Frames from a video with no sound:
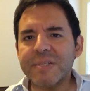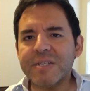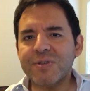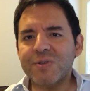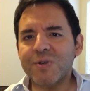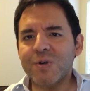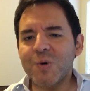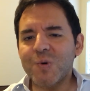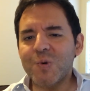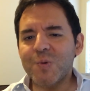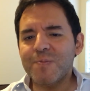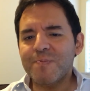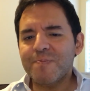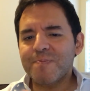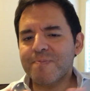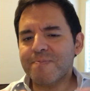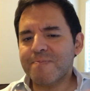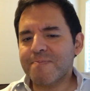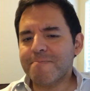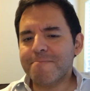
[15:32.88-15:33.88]
So
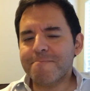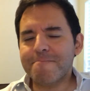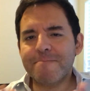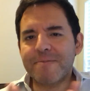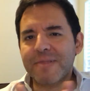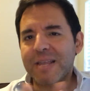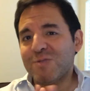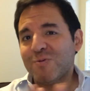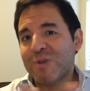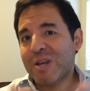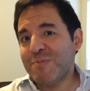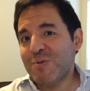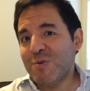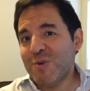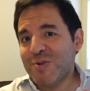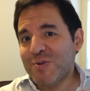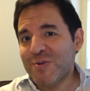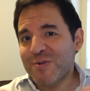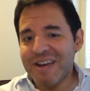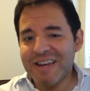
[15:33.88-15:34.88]
that's what I'm
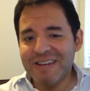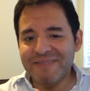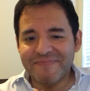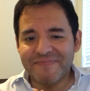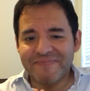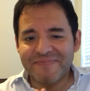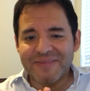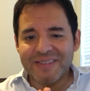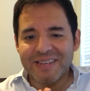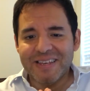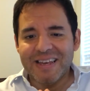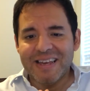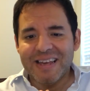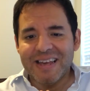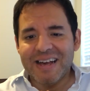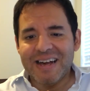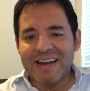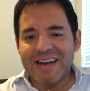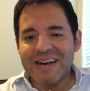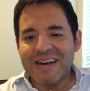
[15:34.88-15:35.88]
doing today.
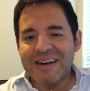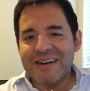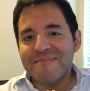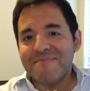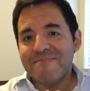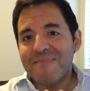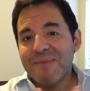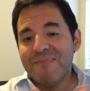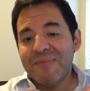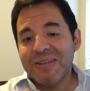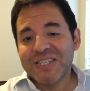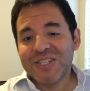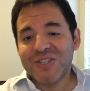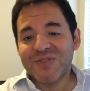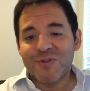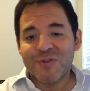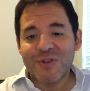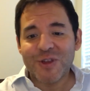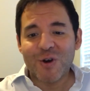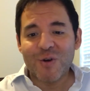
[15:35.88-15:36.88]
My message
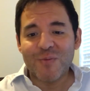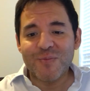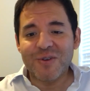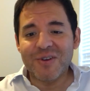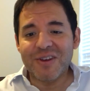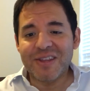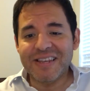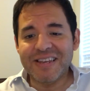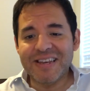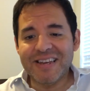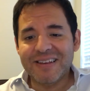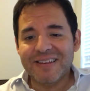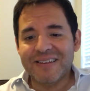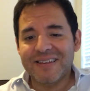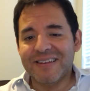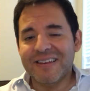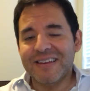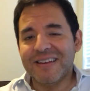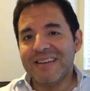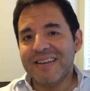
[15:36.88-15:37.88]
for the community
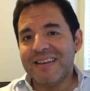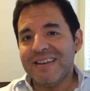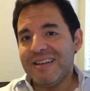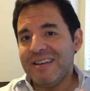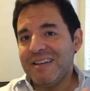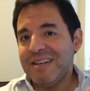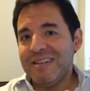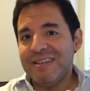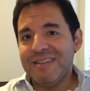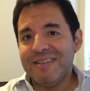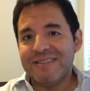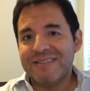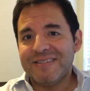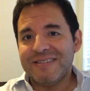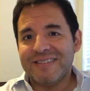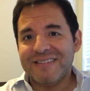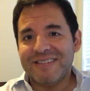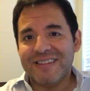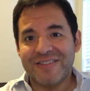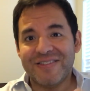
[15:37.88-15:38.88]

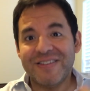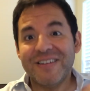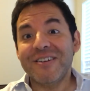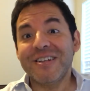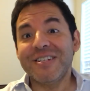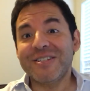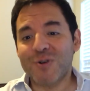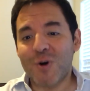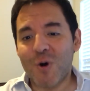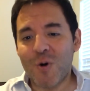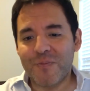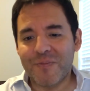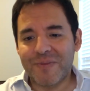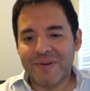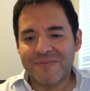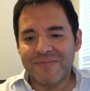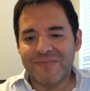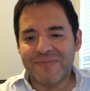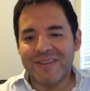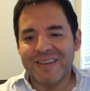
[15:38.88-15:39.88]
is that there is hope,
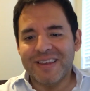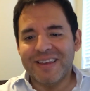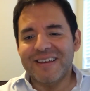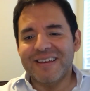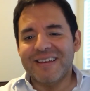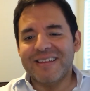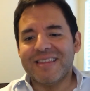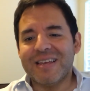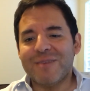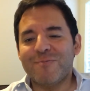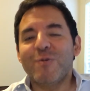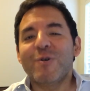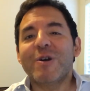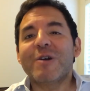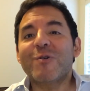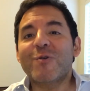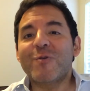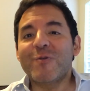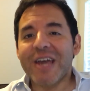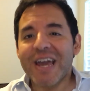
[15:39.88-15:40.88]
that we
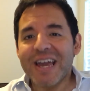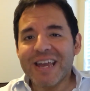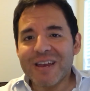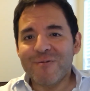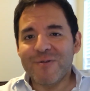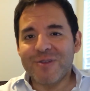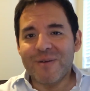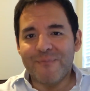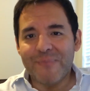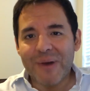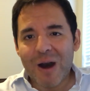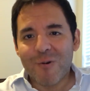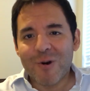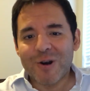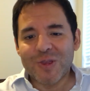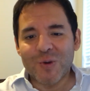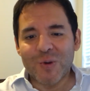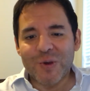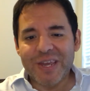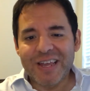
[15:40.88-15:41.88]
were created with the power
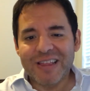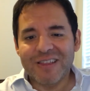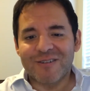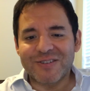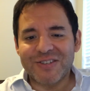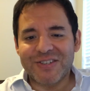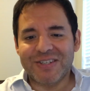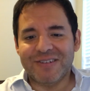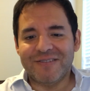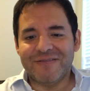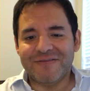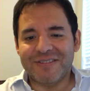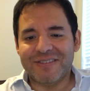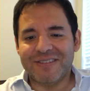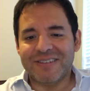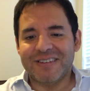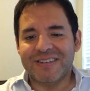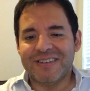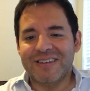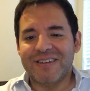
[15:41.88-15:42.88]
to heal
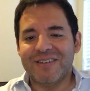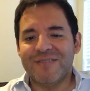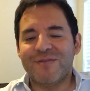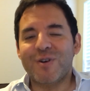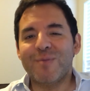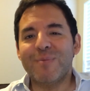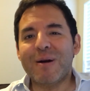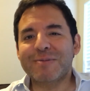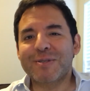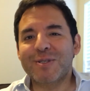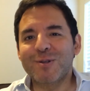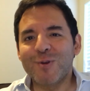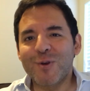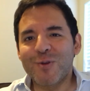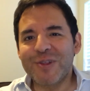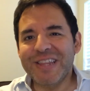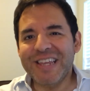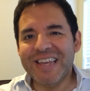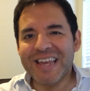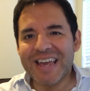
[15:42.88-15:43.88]
ourselves from
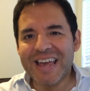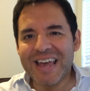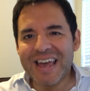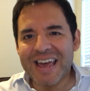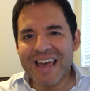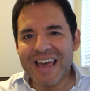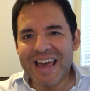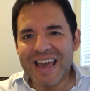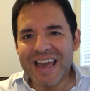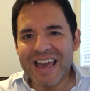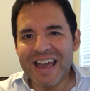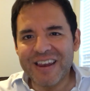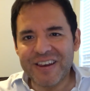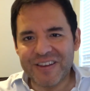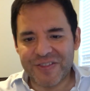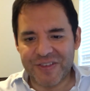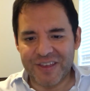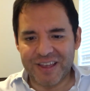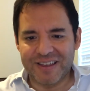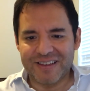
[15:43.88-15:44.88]
absolutely
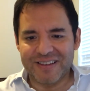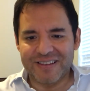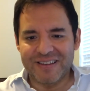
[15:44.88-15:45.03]
anything.